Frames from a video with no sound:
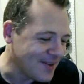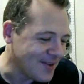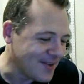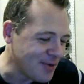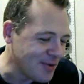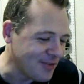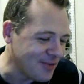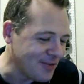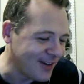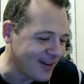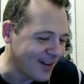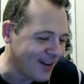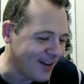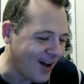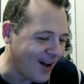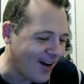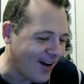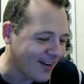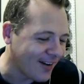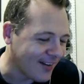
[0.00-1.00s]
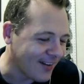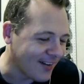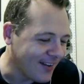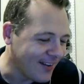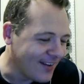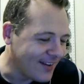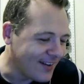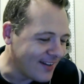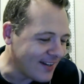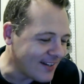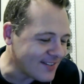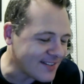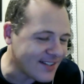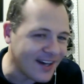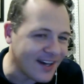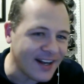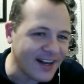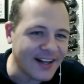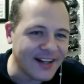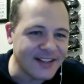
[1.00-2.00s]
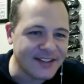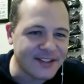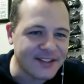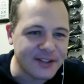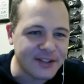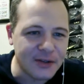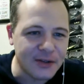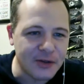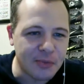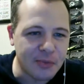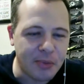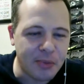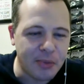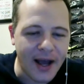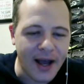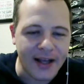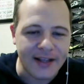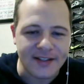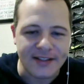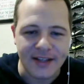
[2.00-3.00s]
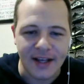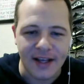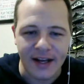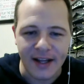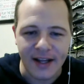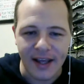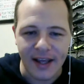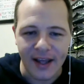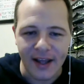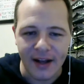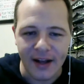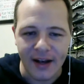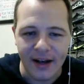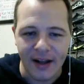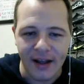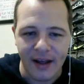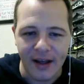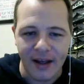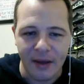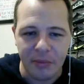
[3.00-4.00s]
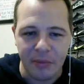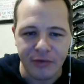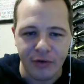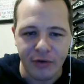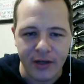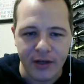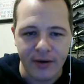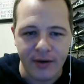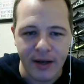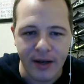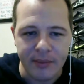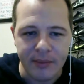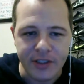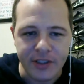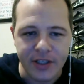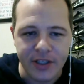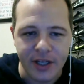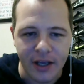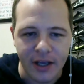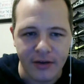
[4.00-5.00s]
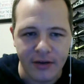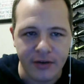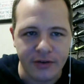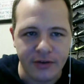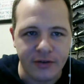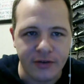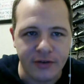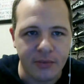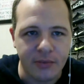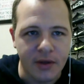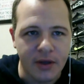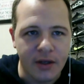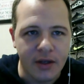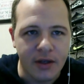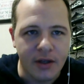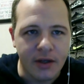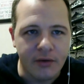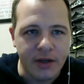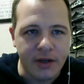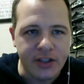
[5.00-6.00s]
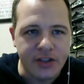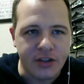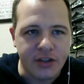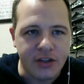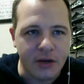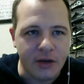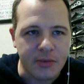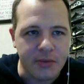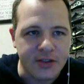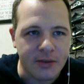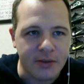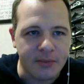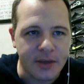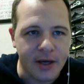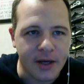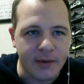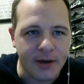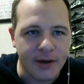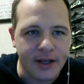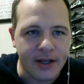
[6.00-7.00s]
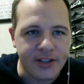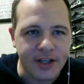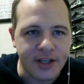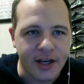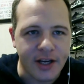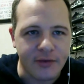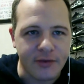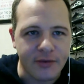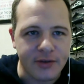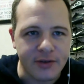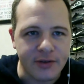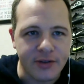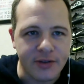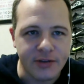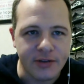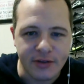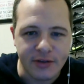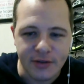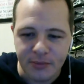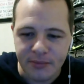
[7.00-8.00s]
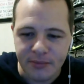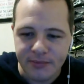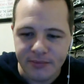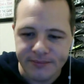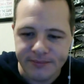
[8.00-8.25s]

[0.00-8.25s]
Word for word: Moving along. Let's get into packs. And again, before I do, let me check out YouTube. Rich, talk about something there while I check out YouTube.